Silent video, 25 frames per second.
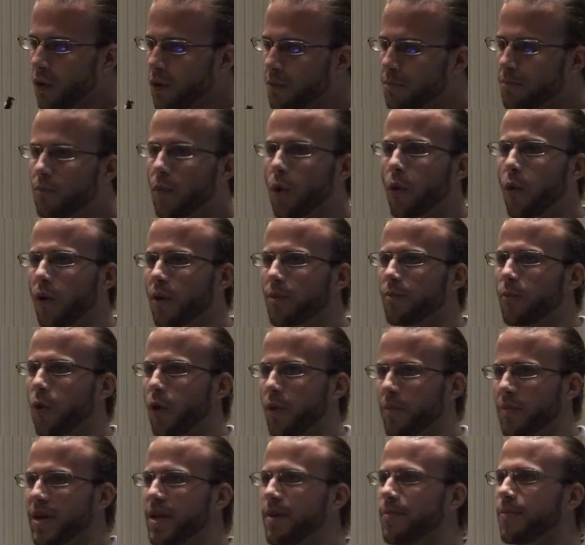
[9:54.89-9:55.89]
more and
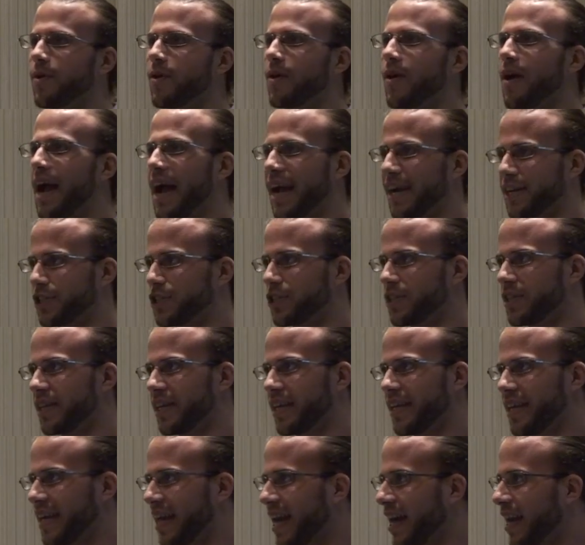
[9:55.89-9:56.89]
more people are
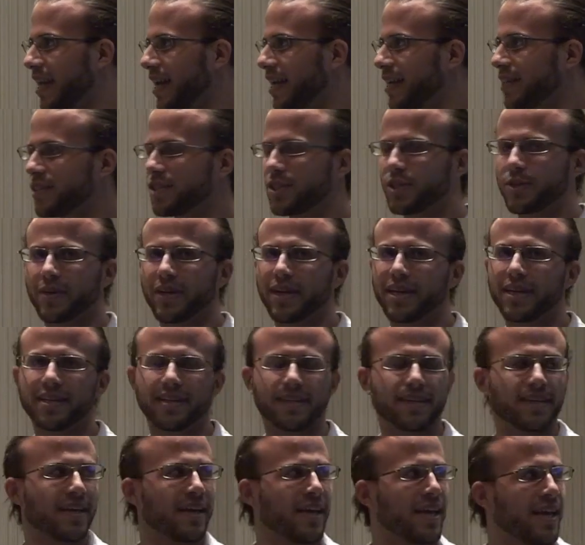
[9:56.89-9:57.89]
actually getting into it.
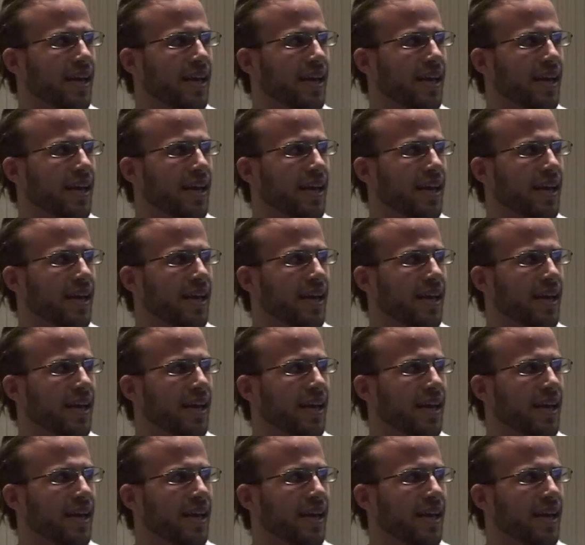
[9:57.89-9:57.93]
And